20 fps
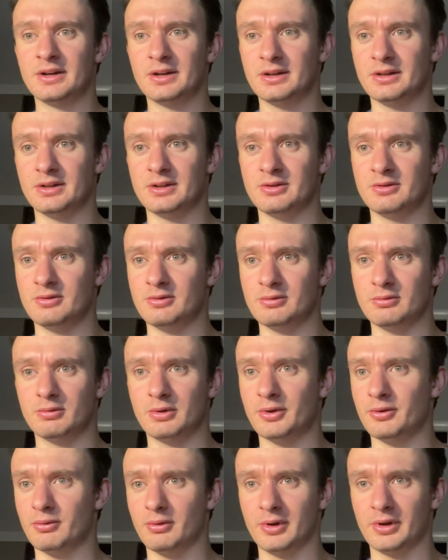you
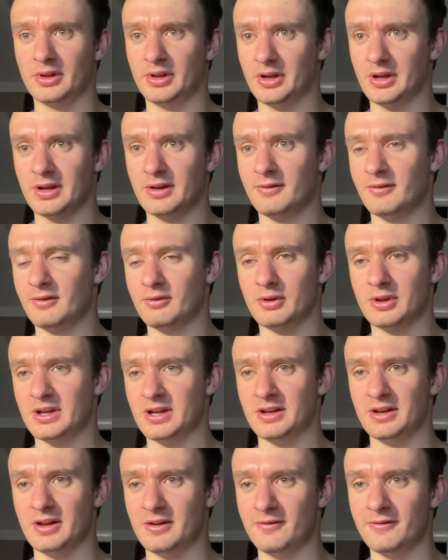annoyingly get
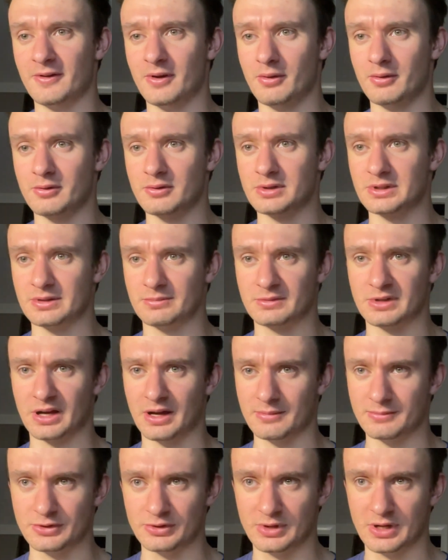kidney failure.
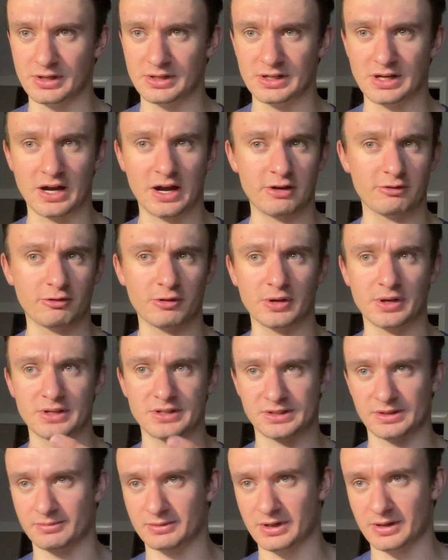Sometimes you get dehydrated.
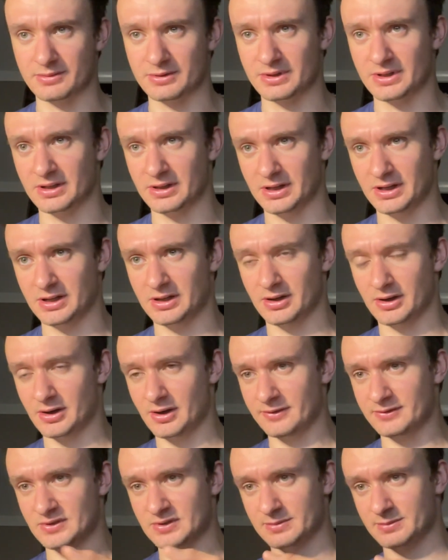Sometimes you didn't eat enough.
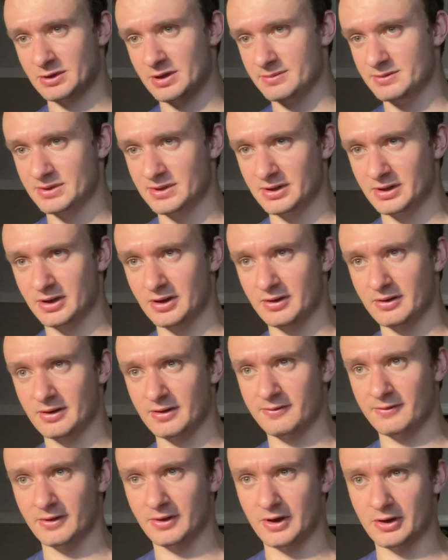Sometimes you didn't get enough
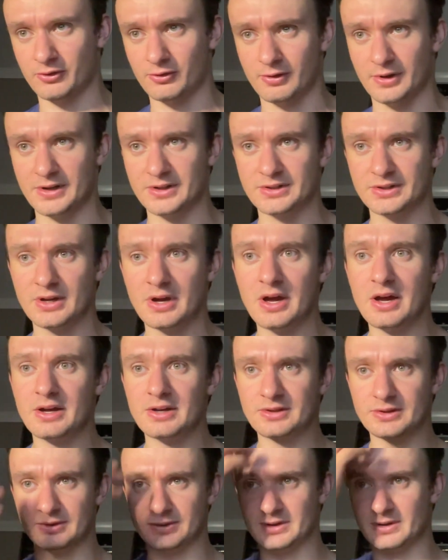electrolytes.
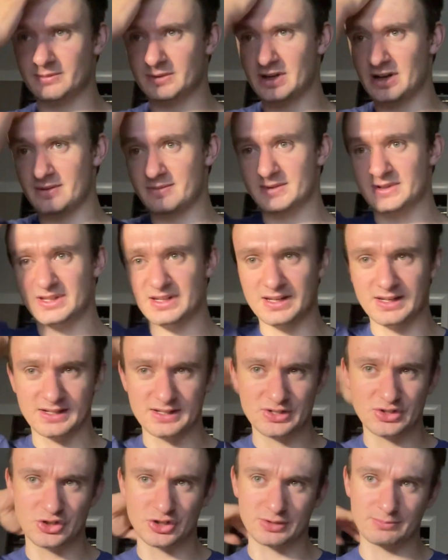So sometimes it is
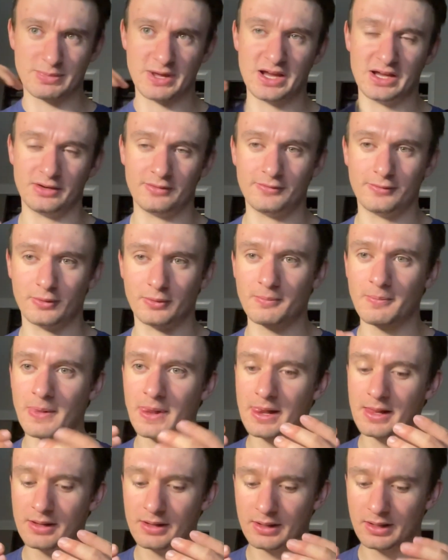just painful.
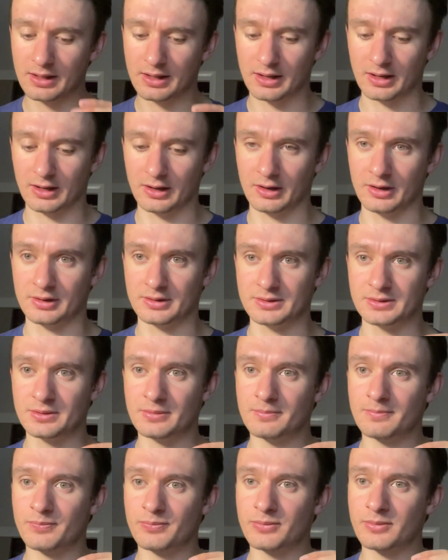And
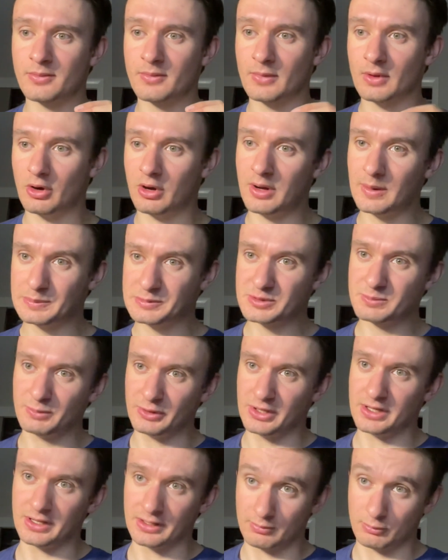
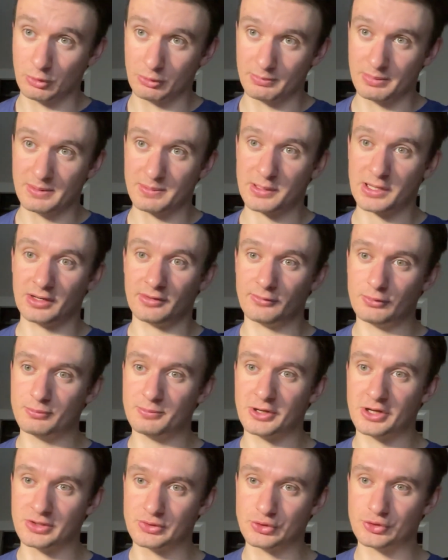optimally, it won't be painful
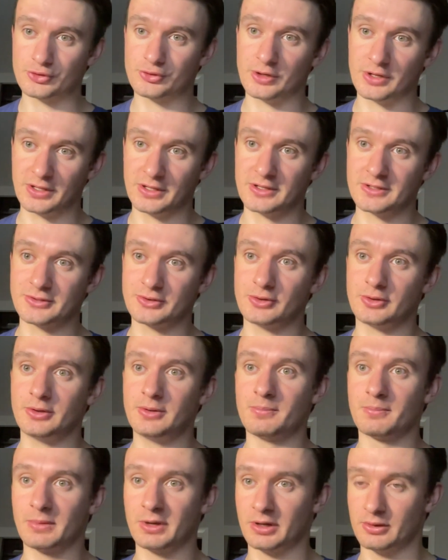because your training is good
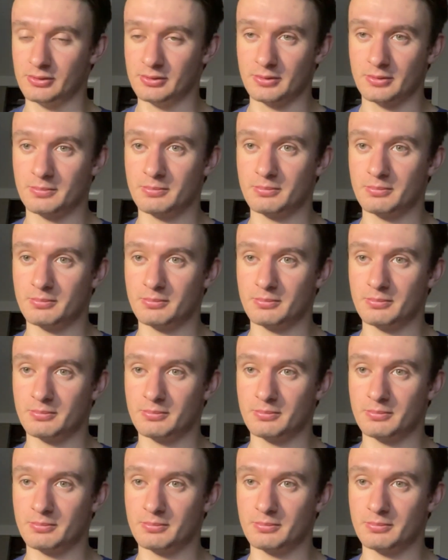and your